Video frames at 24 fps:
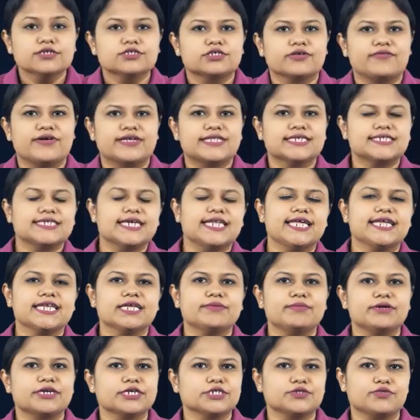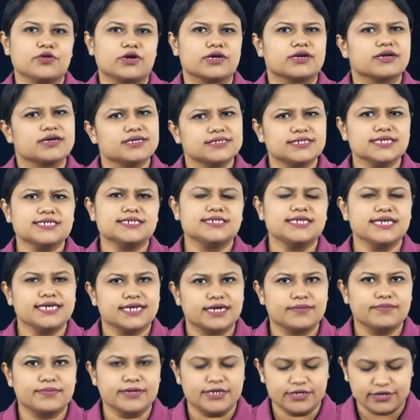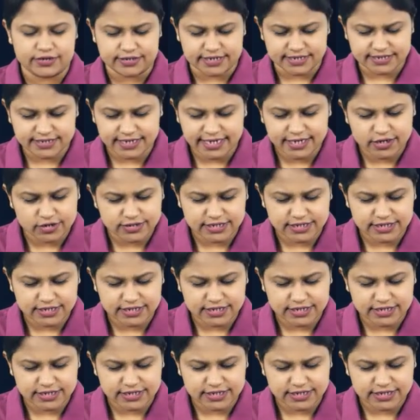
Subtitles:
So where the ceiling limit is what? 60 company audits, right?